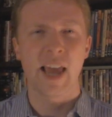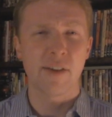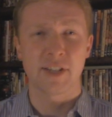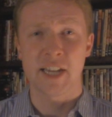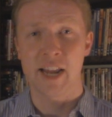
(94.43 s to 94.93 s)
They
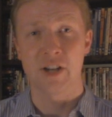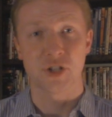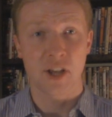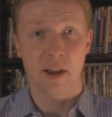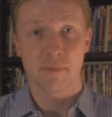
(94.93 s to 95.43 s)
have a teenage
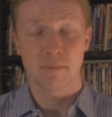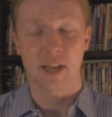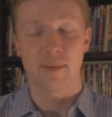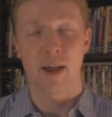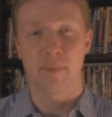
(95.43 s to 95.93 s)
son,
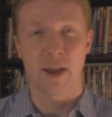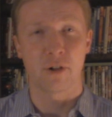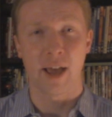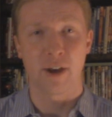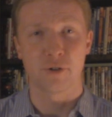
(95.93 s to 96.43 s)
played by
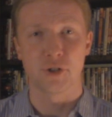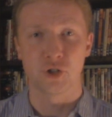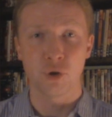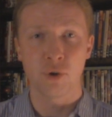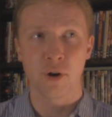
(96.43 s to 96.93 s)
Michael Anderson
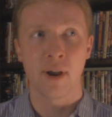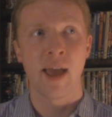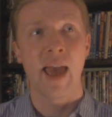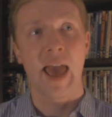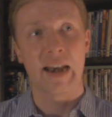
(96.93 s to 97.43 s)
Jr.,
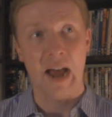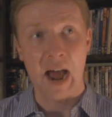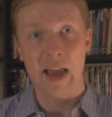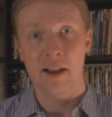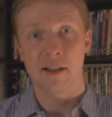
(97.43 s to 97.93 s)
and
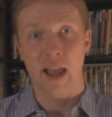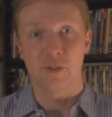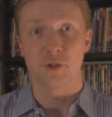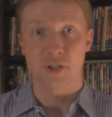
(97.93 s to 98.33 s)
Ida and their